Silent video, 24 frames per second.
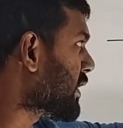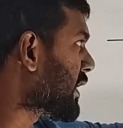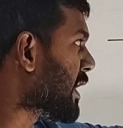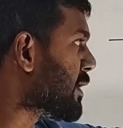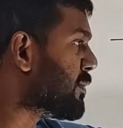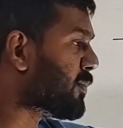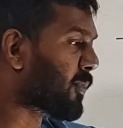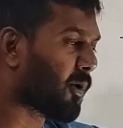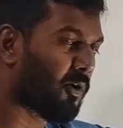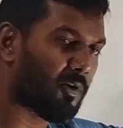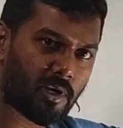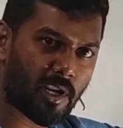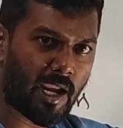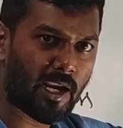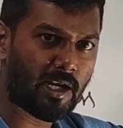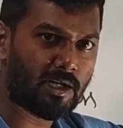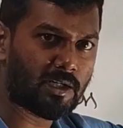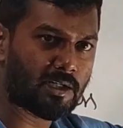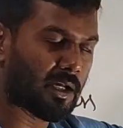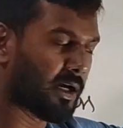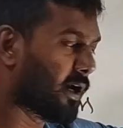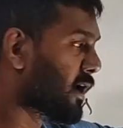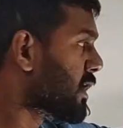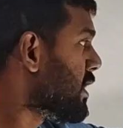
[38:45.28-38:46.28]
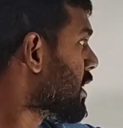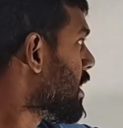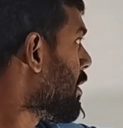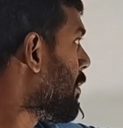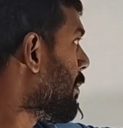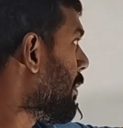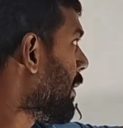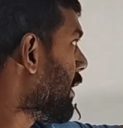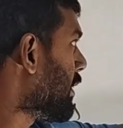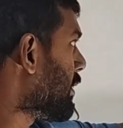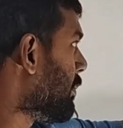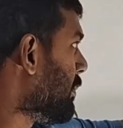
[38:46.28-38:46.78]
are 10 power 8,
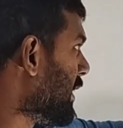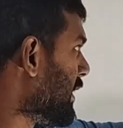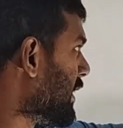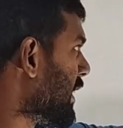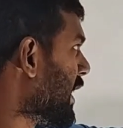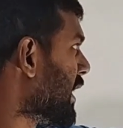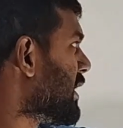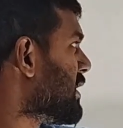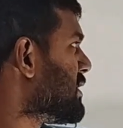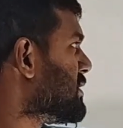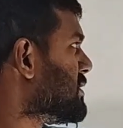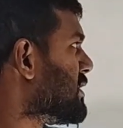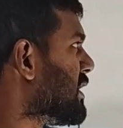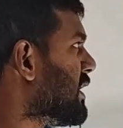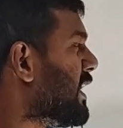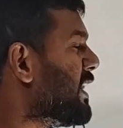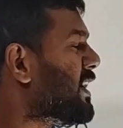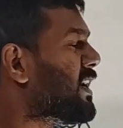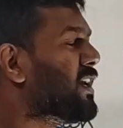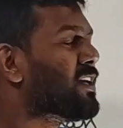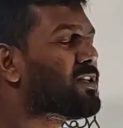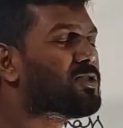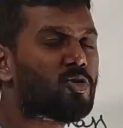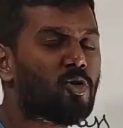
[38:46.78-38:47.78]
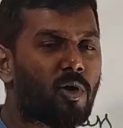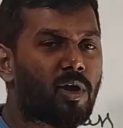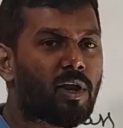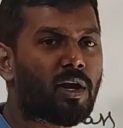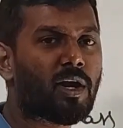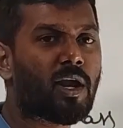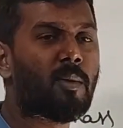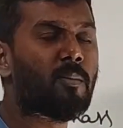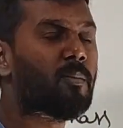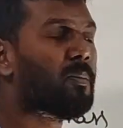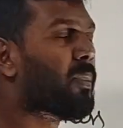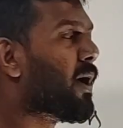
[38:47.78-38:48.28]
but beta is little
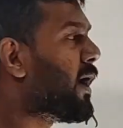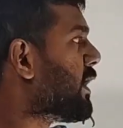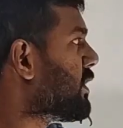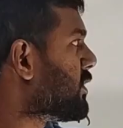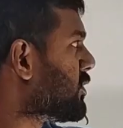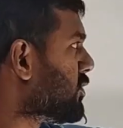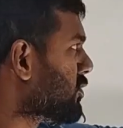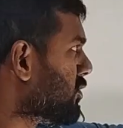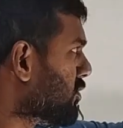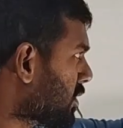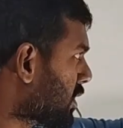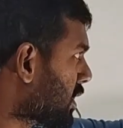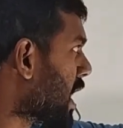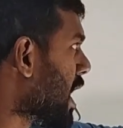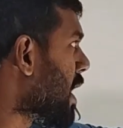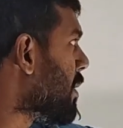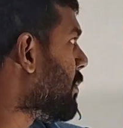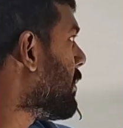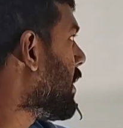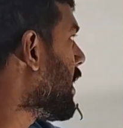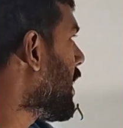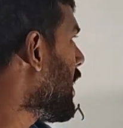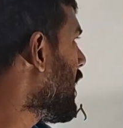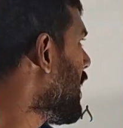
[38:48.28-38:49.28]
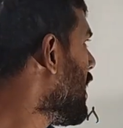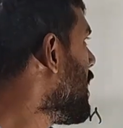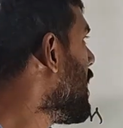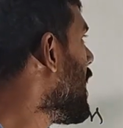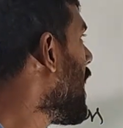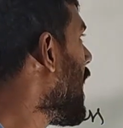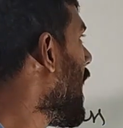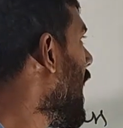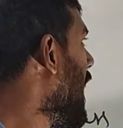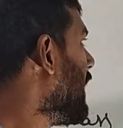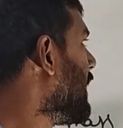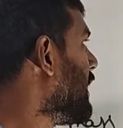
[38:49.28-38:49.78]
slower compared to gamma,
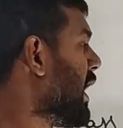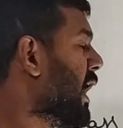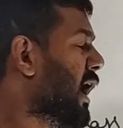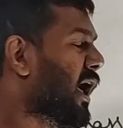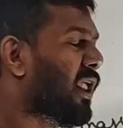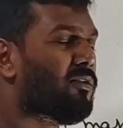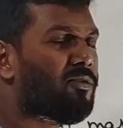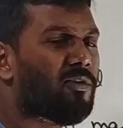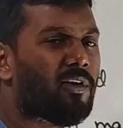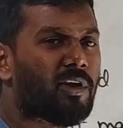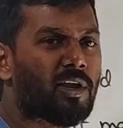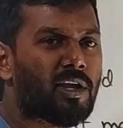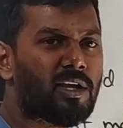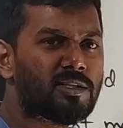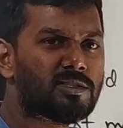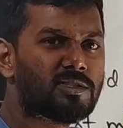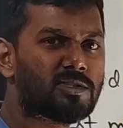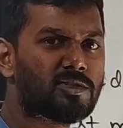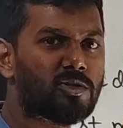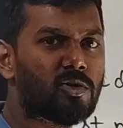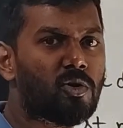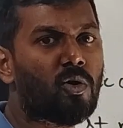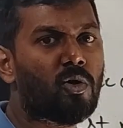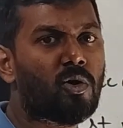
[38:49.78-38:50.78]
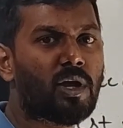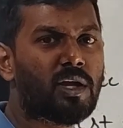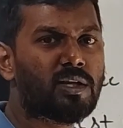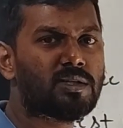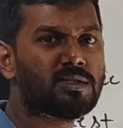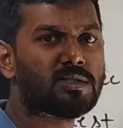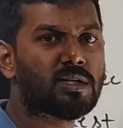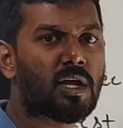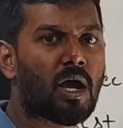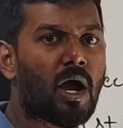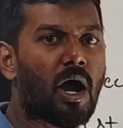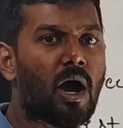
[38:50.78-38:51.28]
and alpha is
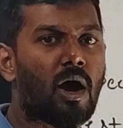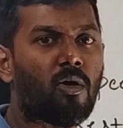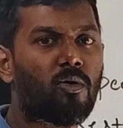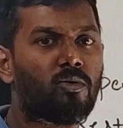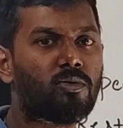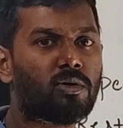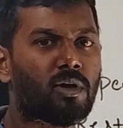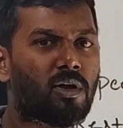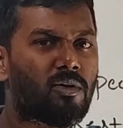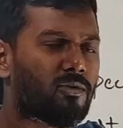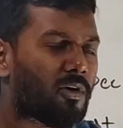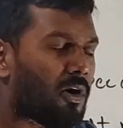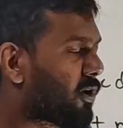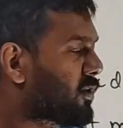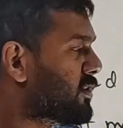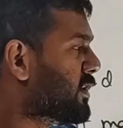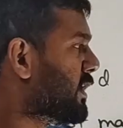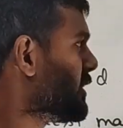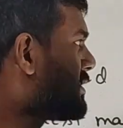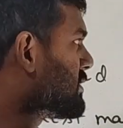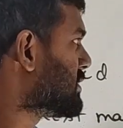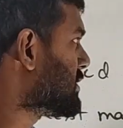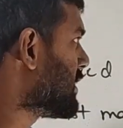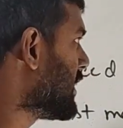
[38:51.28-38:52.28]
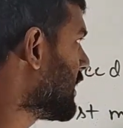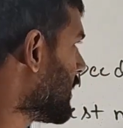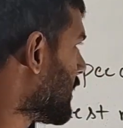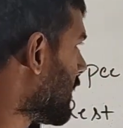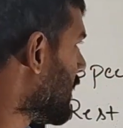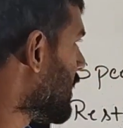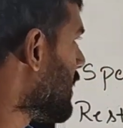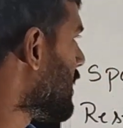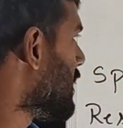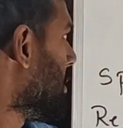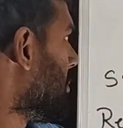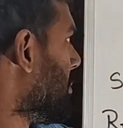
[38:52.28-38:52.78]
slowest out of all these
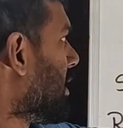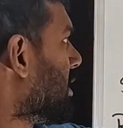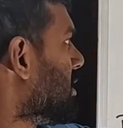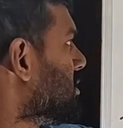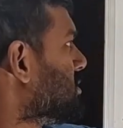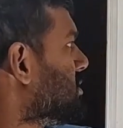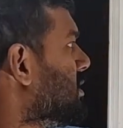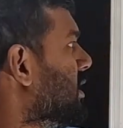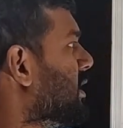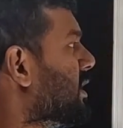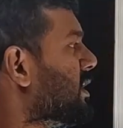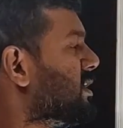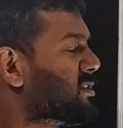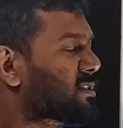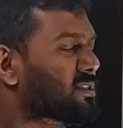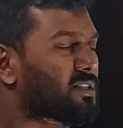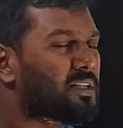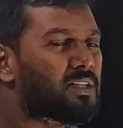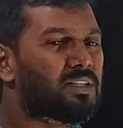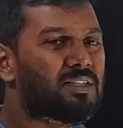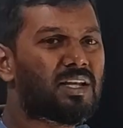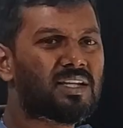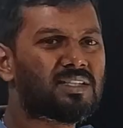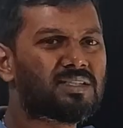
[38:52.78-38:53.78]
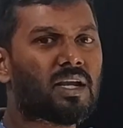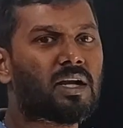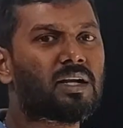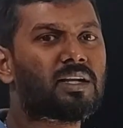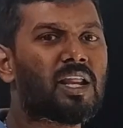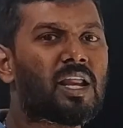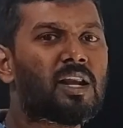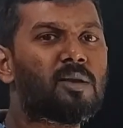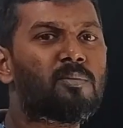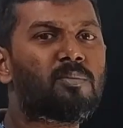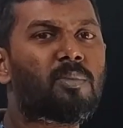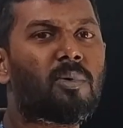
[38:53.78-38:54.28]
things because there is
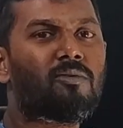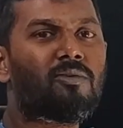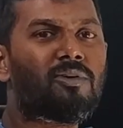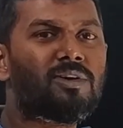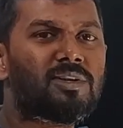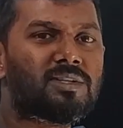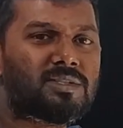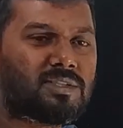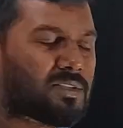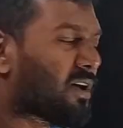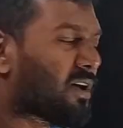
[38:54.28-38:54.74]
just 10 power